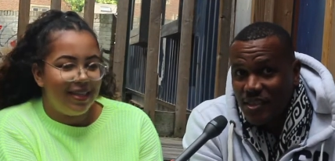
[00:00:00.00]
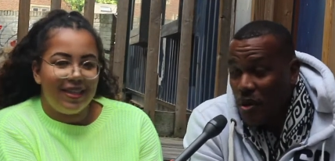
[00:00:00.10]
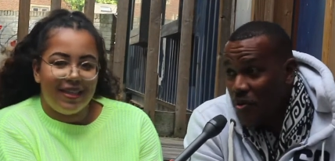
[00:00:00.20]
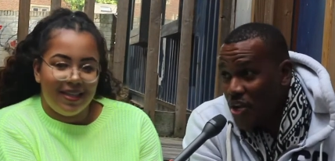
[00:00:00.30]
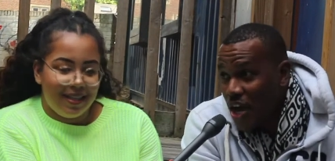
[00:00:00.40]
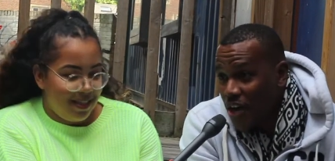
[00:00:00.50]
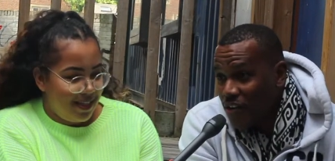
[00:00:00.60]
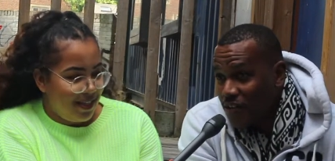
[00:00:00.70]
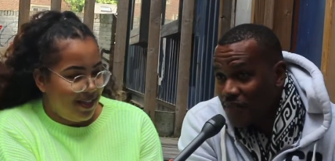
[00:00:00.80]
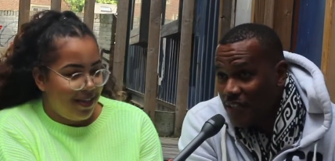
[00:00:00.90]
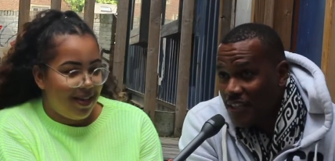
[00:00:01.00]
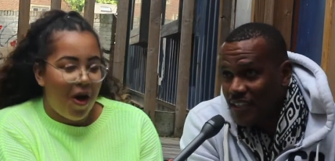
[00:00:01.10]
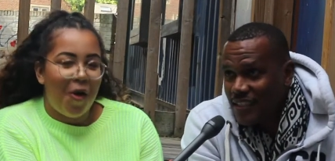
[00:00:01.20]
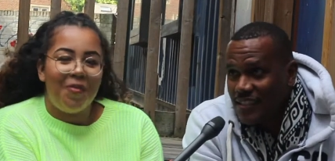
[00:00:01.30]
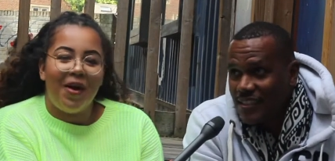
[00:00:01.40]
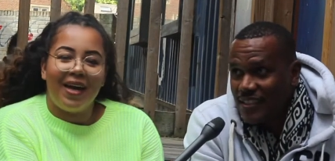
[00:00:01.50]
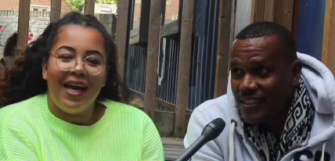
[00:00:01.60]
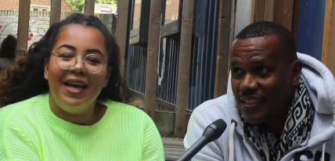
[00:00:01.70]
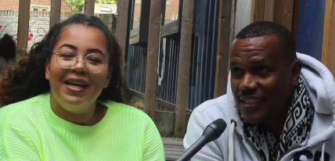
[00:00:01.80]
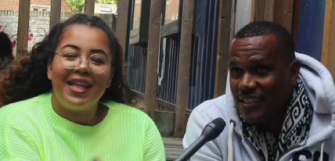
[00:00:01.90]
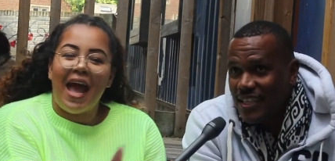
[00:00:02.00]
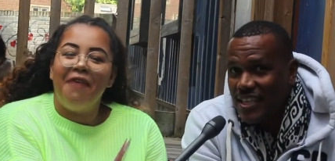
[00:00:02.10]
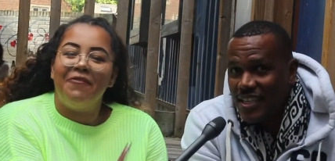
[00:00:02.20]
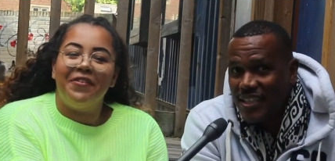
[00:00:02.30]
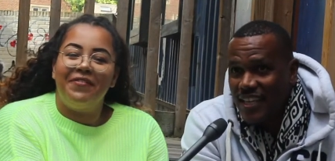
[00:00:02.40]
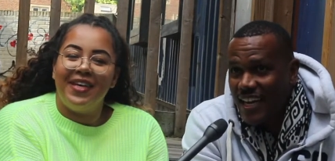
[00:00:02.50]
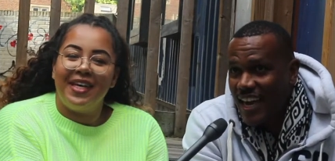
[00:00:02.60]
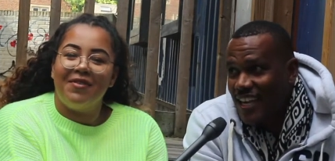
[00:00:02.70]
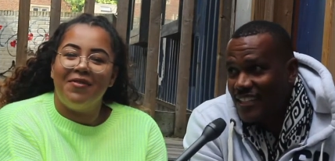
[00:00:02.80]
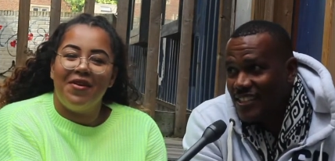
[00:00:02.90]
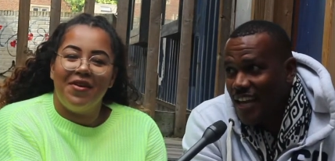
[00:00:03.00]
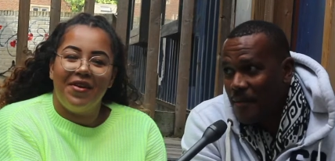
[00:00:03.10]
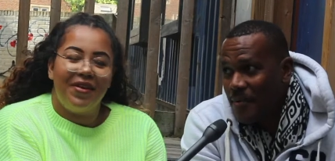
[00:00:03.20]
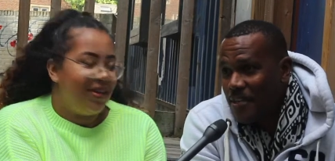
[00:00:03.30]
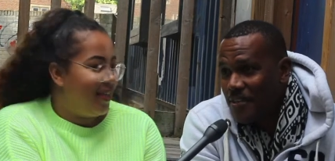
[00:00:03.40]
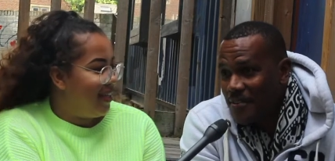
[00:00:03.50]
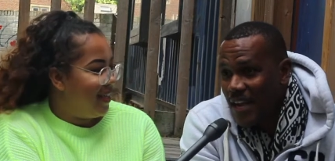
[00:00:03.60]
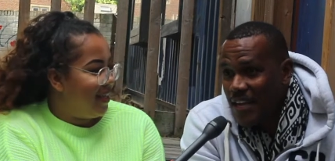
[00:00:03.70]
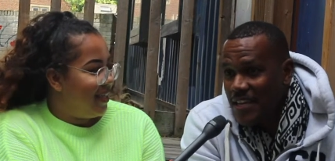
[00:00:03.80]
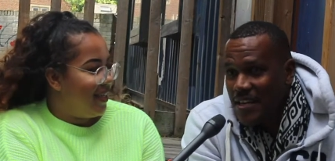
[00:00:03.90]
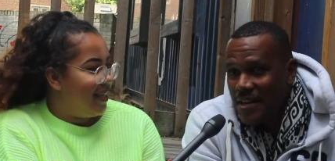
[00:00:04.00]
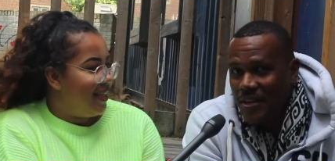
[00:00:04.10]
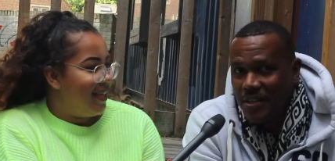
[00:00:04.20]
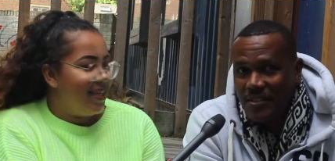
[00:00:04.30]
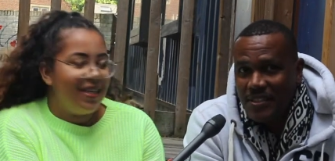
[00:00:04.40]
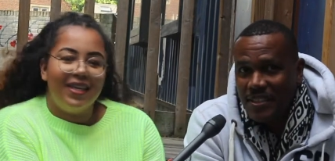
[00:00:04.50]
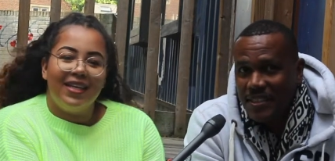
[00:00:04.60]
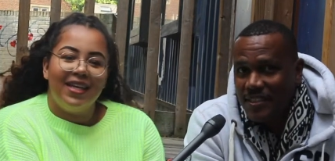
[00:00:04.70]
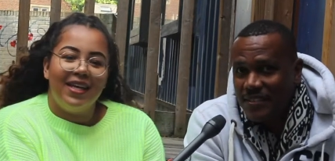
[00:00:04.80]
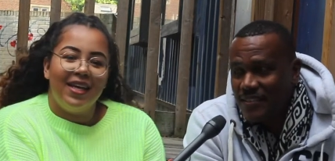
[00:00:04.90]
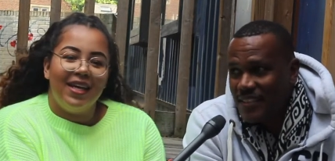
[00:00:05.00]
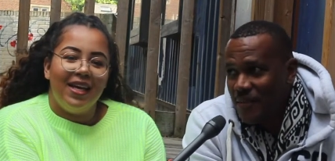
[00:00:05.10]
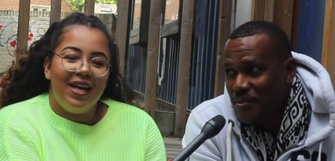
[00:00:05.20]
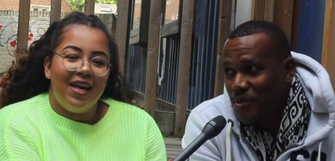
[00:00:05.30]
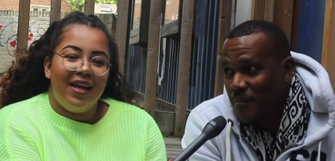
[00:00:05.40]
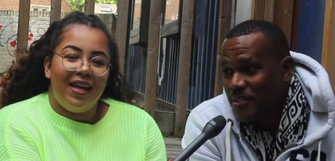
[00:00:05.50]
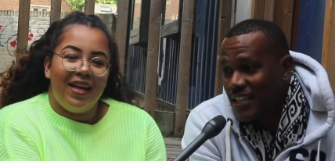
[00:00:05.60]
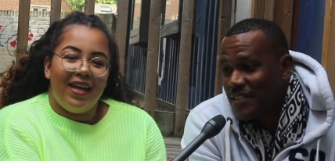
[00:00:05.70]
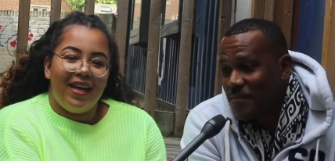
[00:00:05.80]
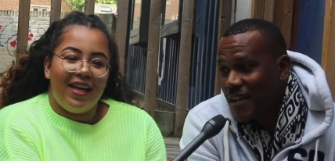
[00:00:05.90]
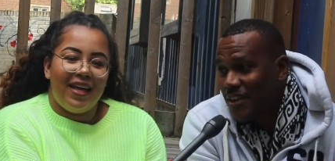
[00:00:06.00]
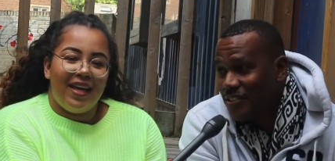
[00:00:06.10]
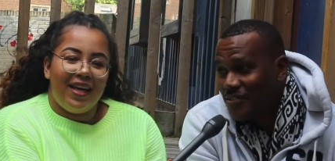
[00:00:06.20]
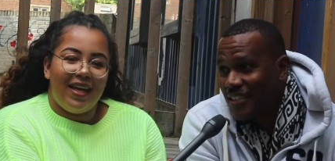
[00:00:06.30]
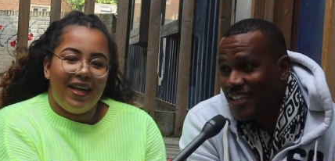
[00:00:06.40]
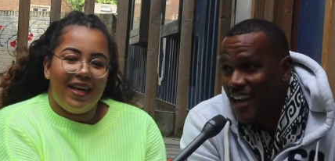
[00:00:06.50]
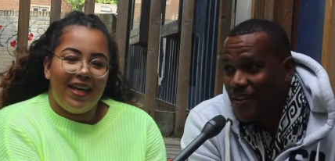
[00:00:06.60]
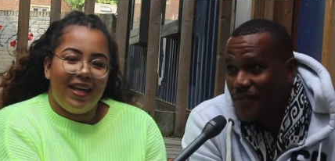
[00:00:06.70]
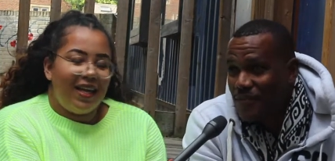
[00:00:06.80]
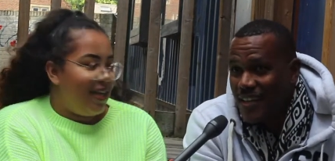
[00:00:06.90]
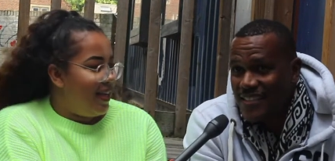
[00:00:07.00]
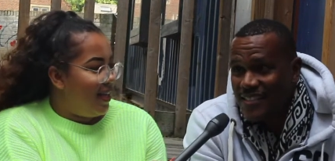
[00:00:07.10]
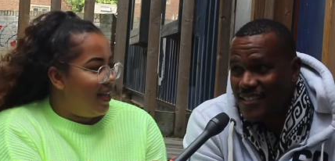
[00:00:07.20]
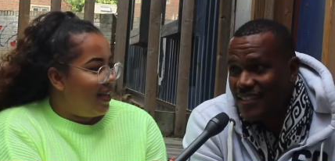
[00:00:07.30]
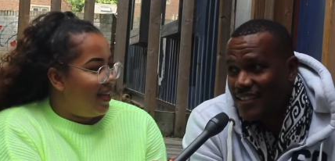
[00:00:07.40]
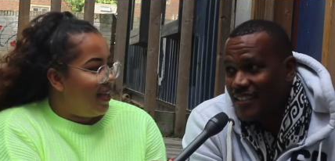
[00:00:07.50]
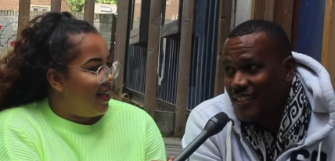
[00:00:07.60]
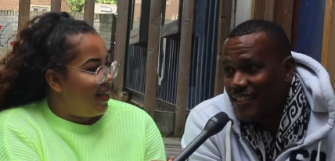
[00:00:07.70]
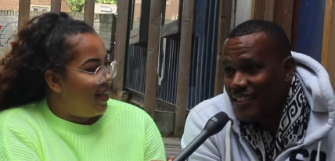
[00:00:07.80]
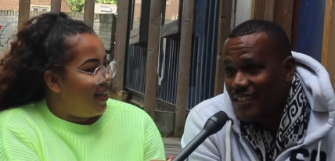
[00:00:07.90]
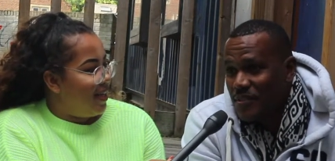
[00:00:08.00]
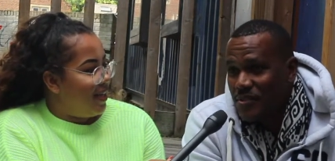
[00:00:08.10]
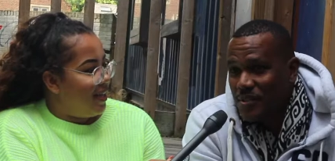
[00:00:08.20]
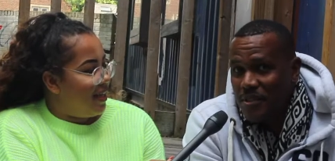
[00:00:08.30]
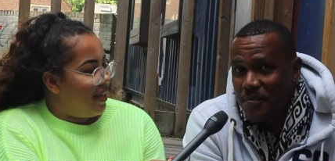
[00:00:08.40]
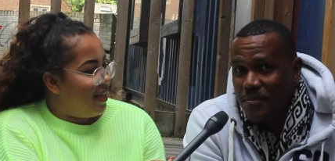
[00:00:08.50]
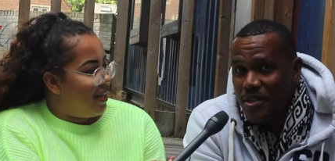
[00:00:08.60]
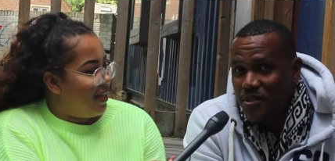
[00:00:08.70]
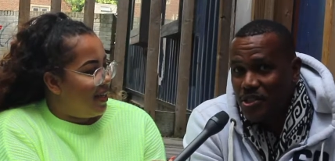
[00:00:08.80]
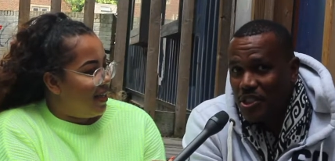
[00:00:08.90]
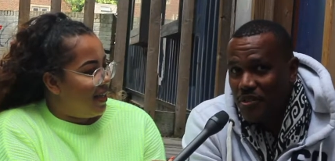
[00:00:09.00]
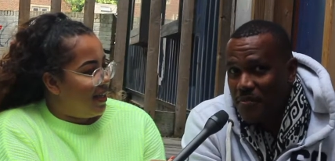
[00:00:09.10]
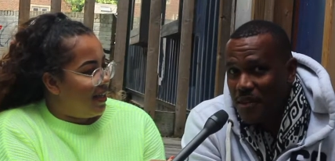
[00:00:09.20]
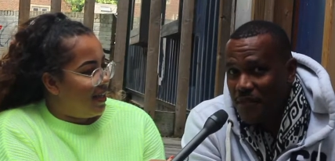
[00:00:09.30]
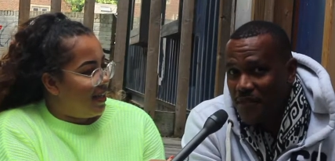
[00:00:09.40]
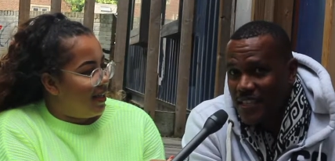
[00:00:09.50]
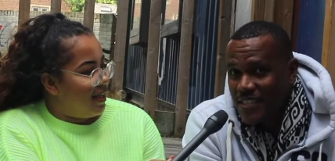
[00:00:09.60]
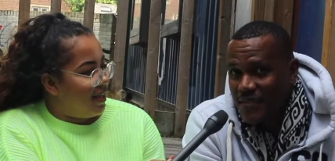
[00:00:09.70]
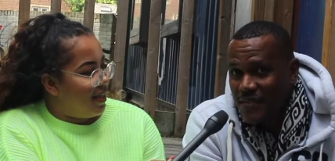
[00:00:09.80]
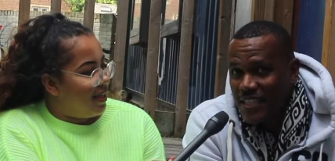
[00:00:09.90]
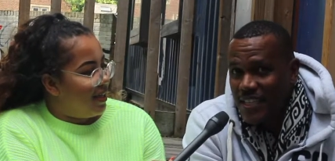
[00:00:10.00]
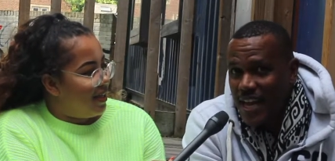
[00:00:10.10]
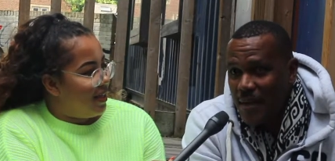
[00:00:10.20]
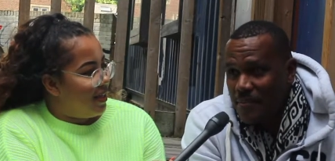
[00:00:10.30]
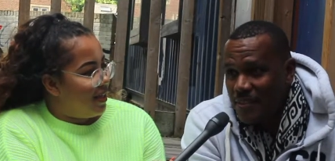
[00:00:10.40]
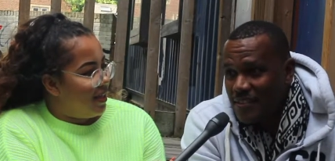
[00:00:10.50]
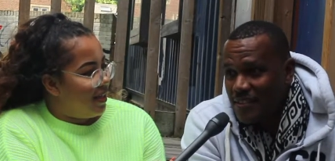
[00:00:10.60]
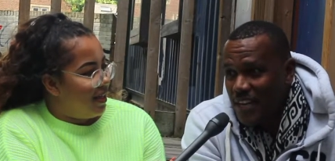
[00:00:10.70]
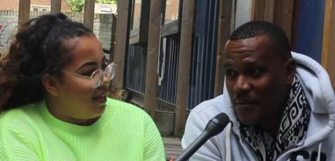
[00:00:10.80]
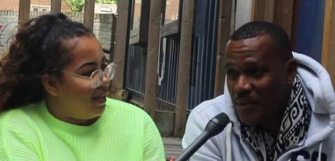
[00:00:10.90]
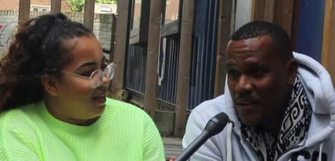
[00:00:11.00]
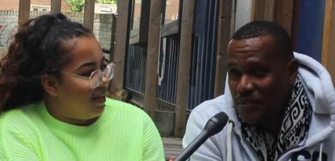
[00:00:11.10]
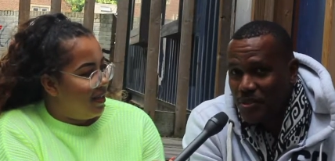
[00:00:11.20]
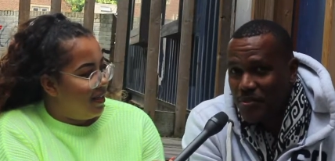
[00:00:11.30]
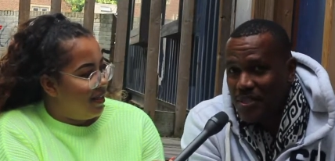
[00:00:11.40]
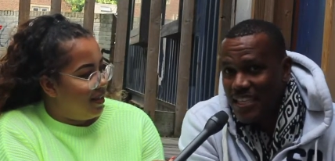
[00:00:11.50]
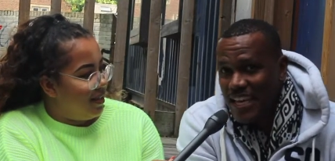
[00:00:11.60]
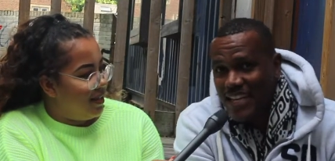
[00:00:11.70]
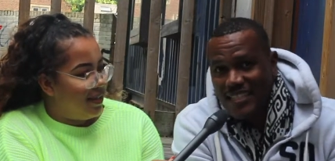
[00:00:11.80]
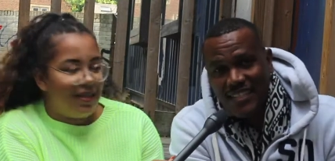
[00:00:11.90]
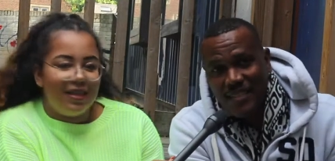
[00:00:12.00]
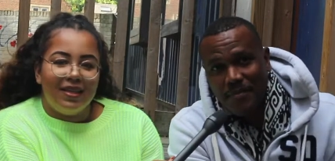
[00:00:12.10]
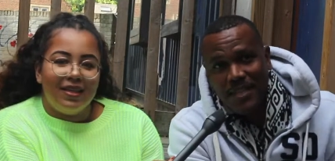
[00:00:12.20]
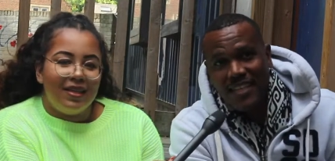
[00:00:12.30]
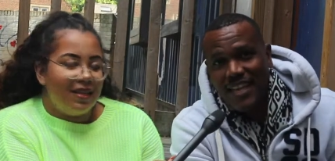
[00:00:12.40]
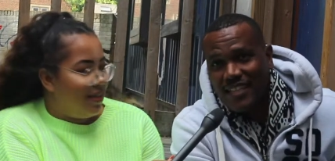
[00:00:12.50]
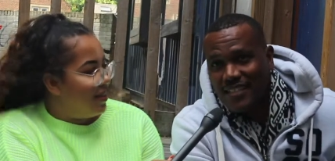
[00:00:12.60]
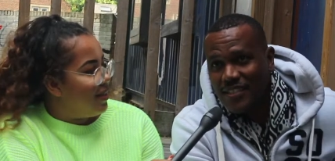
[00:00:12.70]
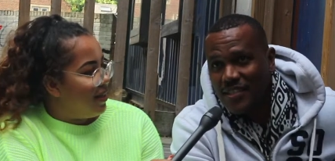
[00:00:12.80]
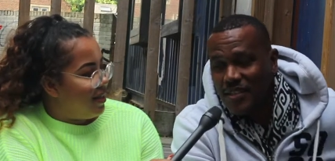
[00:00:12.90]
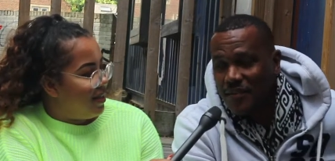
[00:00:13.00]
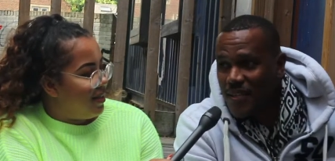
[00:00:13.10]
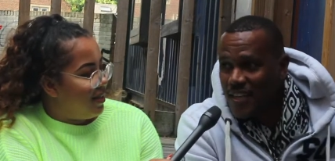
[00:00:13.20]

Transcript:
Speaker 1: choreographer. Oh my God. He's you know, I got a job on the radio. You know, I was representing my country in Carifesta, which was a huge Caribbean festival that happened like every three years or something like that. So, you know,